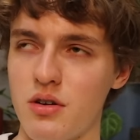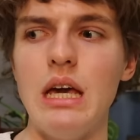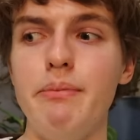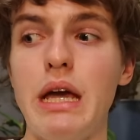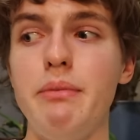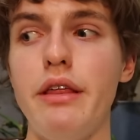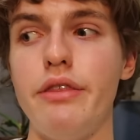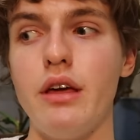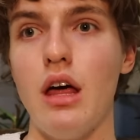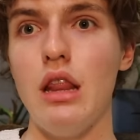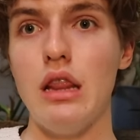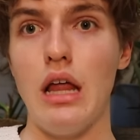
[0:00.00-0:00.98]
It made me think
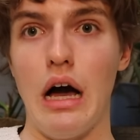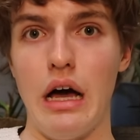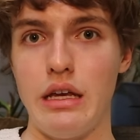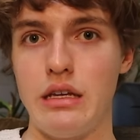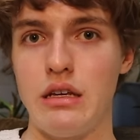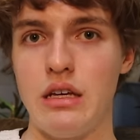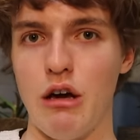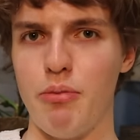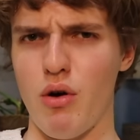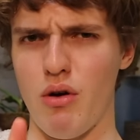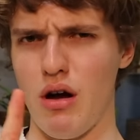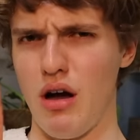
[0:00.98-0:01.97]
a lot
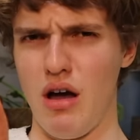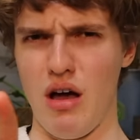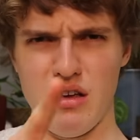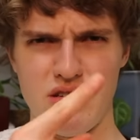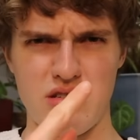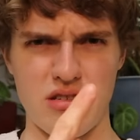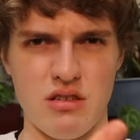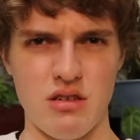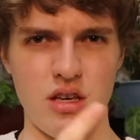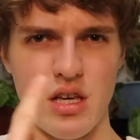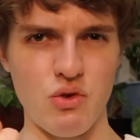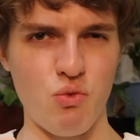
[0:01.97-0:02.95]
about us
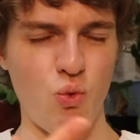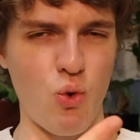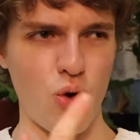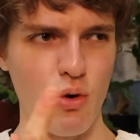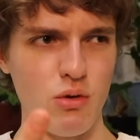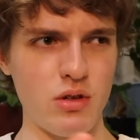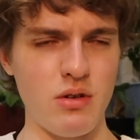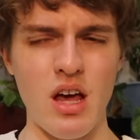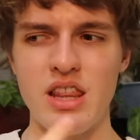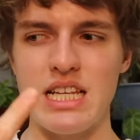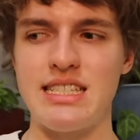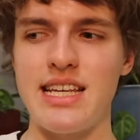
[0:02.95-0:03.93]
and the world.
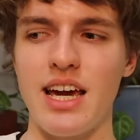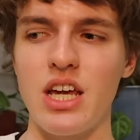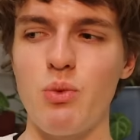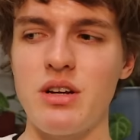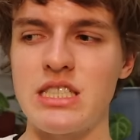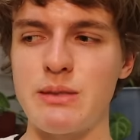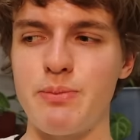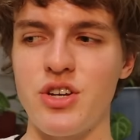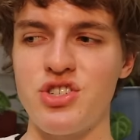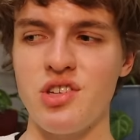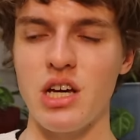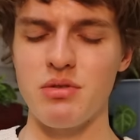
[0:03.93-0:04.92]
The second one
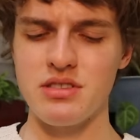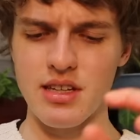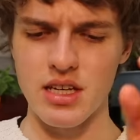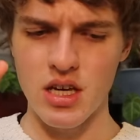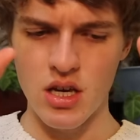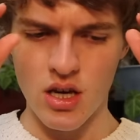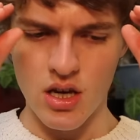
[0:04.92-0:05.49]
especially, I was like,